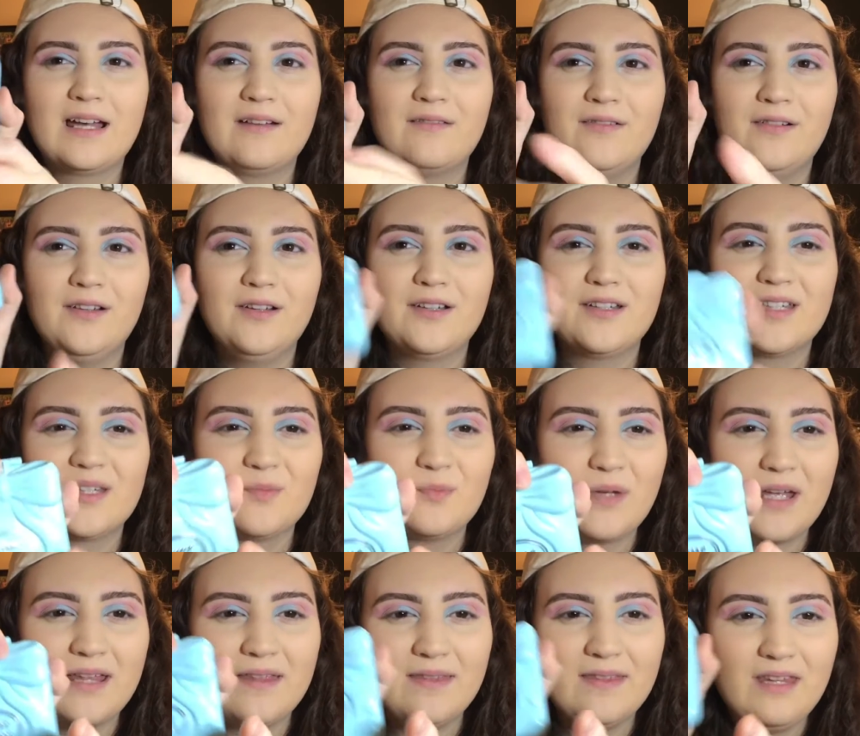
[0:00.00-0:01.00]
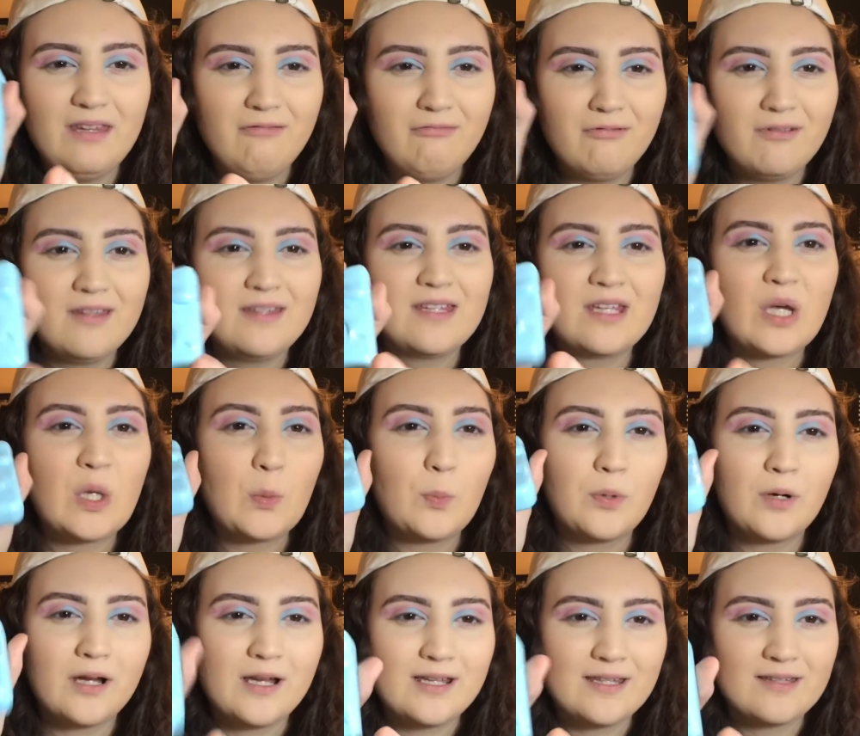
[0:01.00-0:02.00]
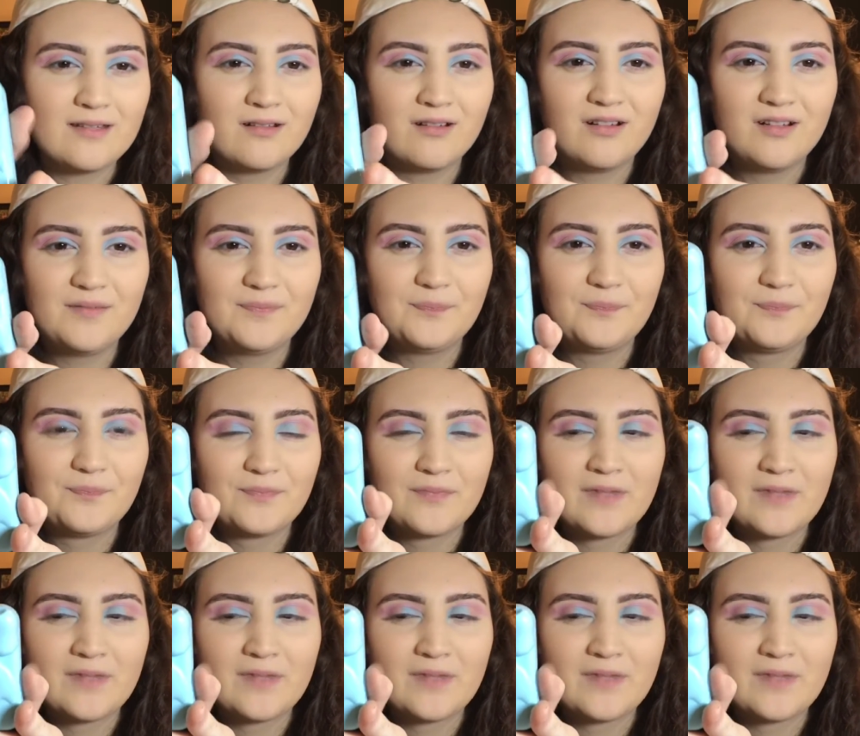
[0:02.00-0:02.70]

ever spend the retail price on.